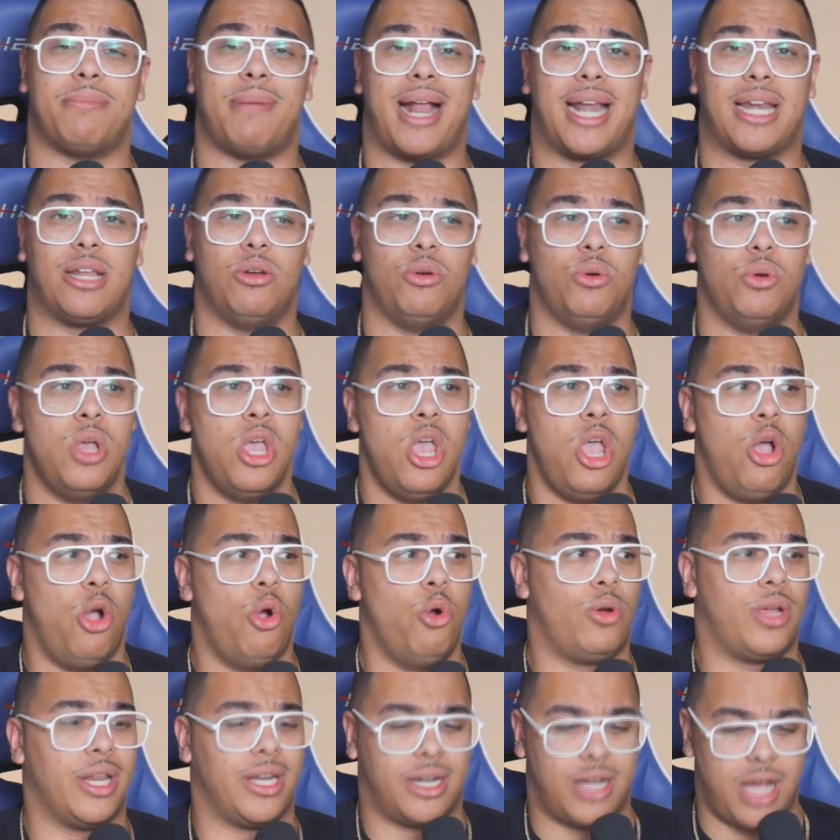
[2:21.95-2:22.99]
somebody
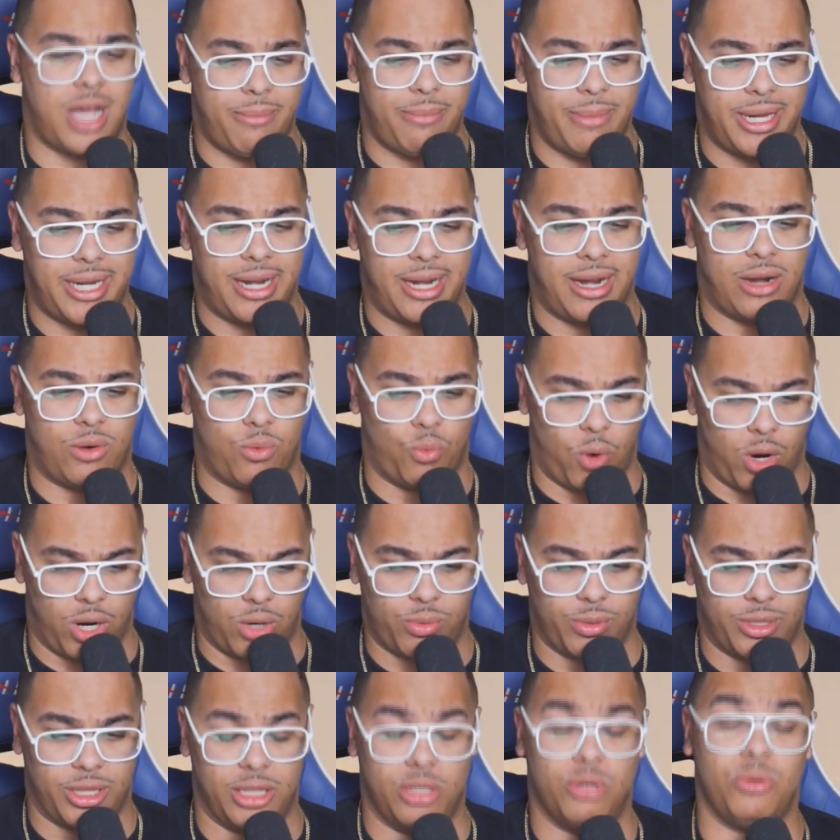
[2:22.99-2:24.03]
who can come in there and
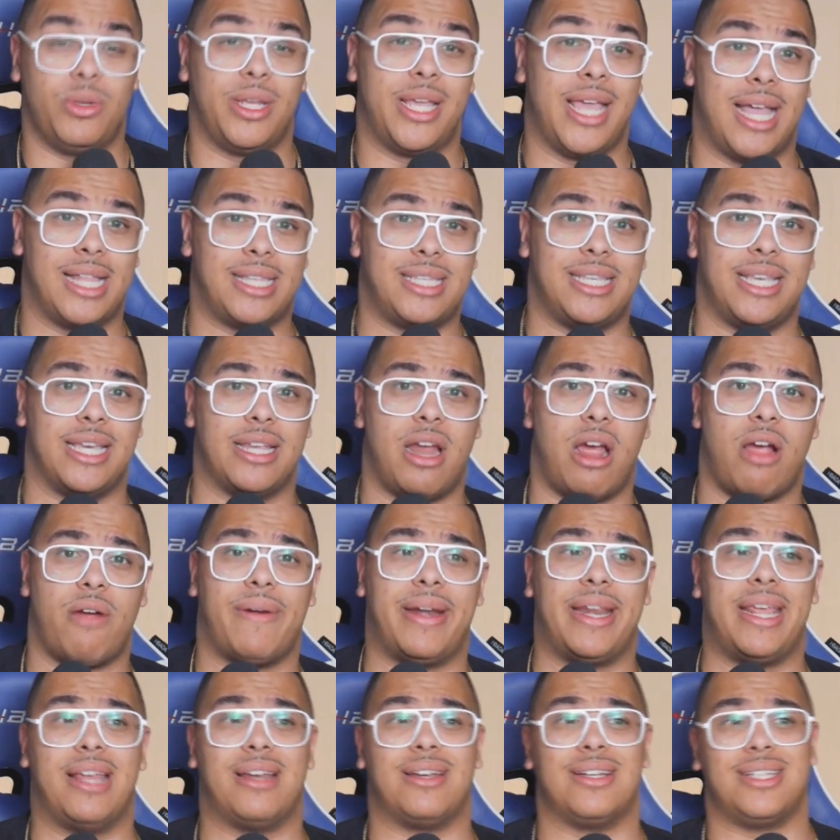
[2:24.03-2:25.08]
work with Luke Getsy and
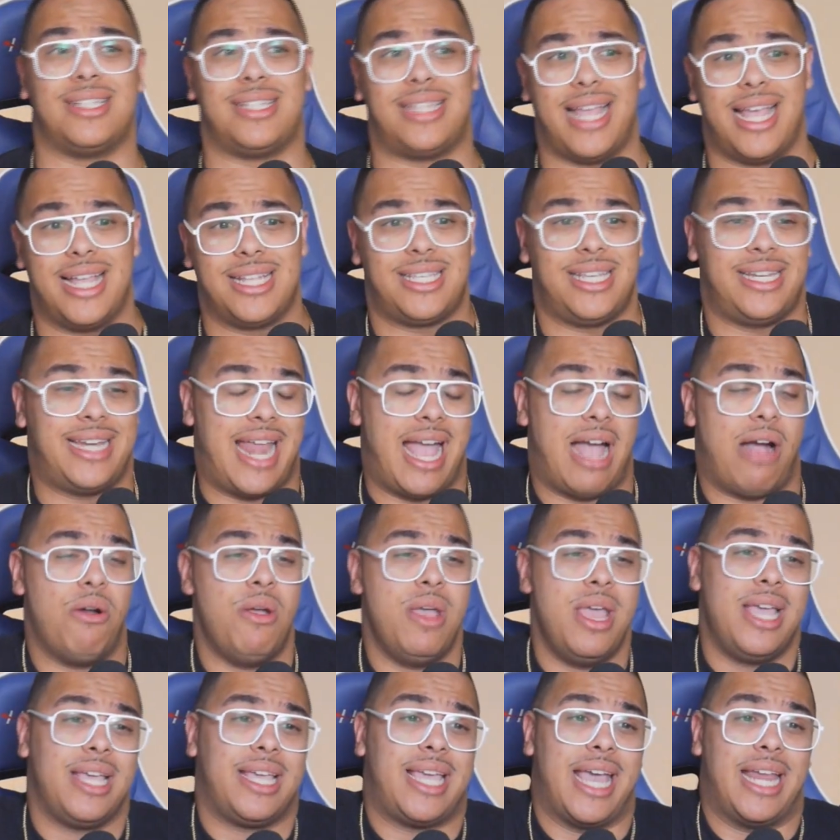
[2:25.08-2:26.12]
already understands it.
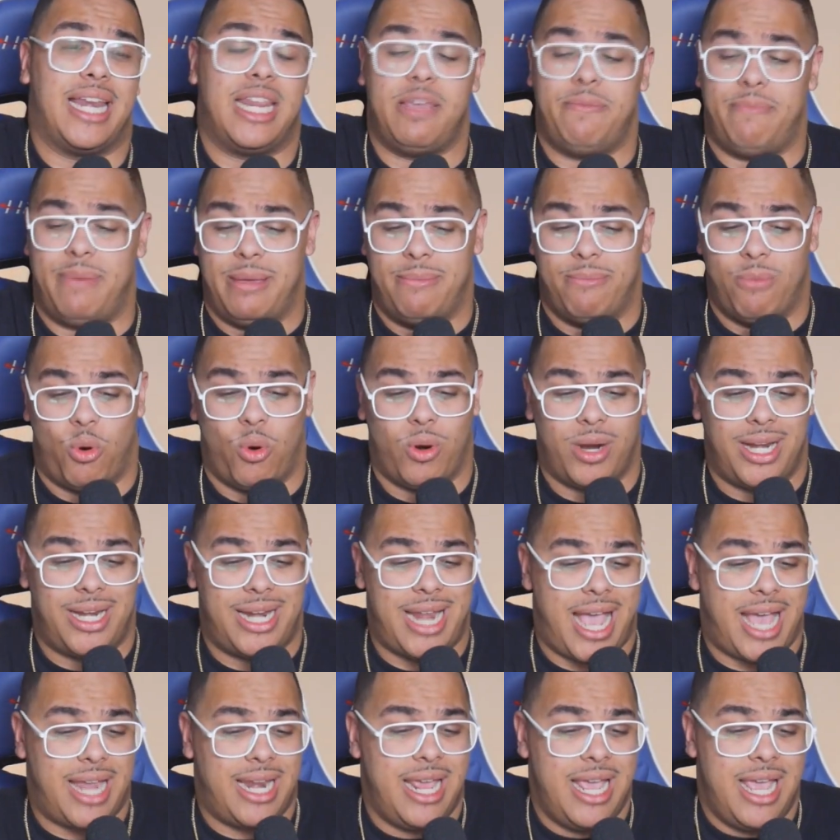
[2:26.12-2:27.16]
Now, can he be more
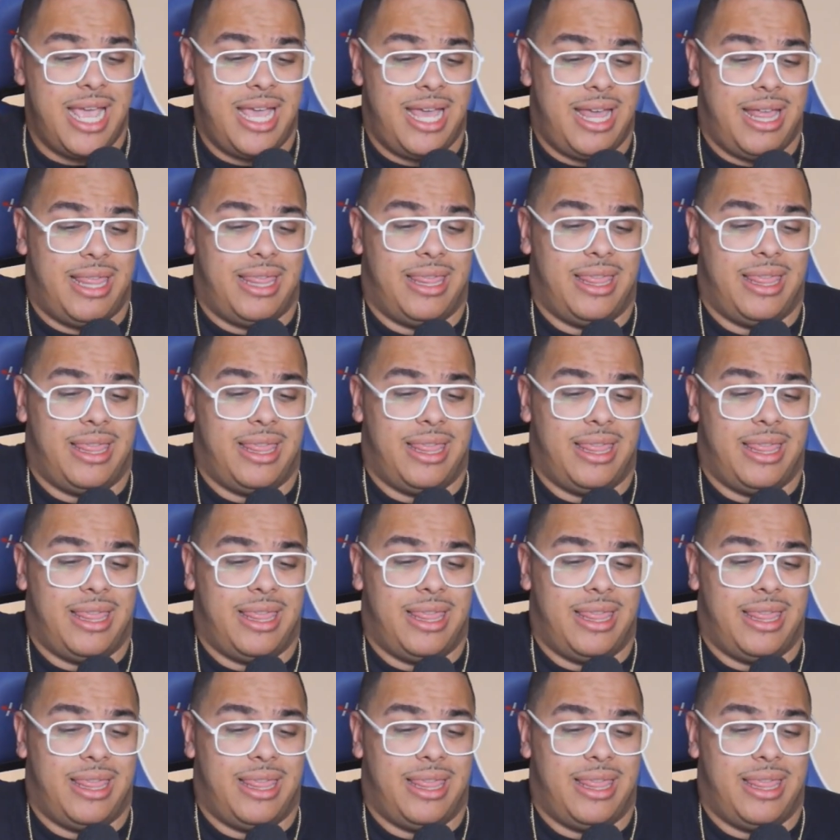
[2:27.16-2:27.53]
than that?